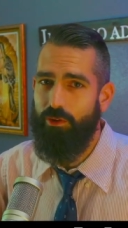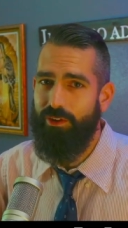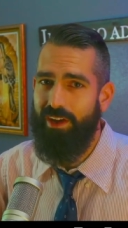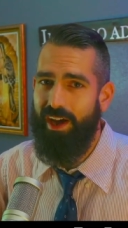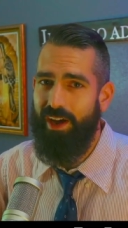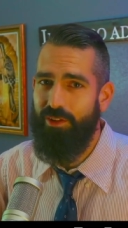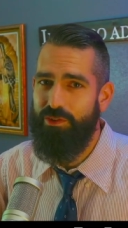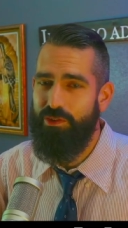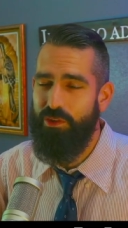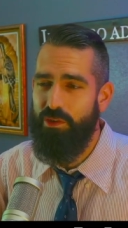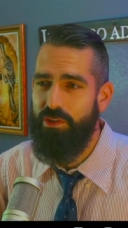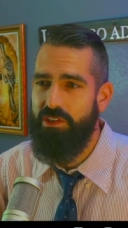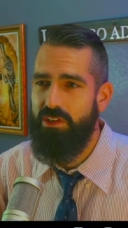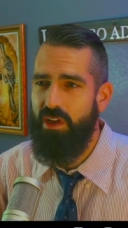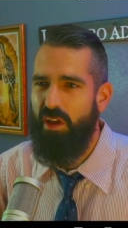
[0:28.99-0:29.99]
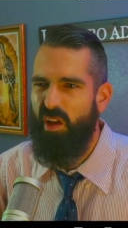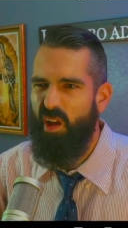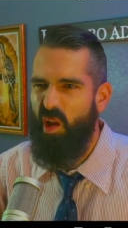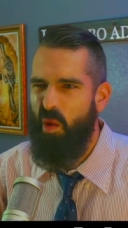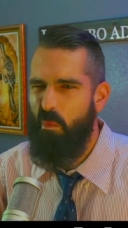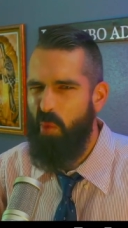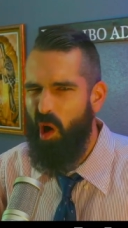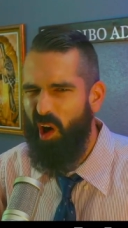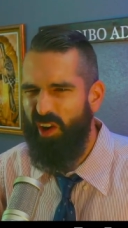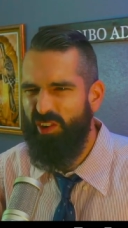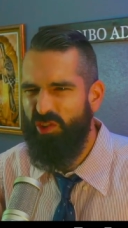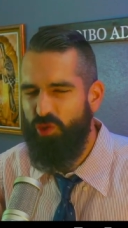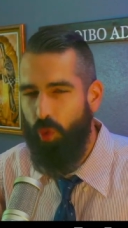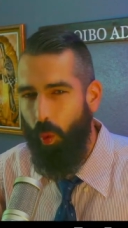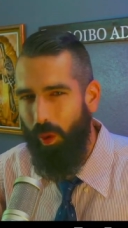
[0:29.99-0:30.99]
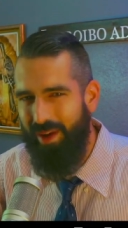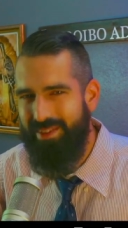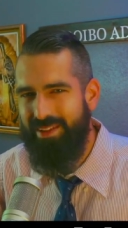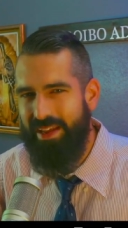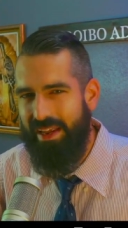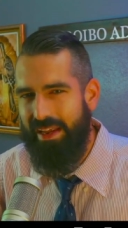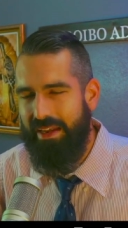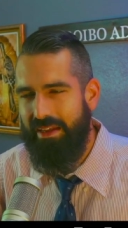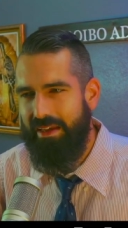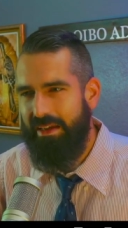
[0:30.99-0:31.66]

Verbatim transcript: Councils, Part 20.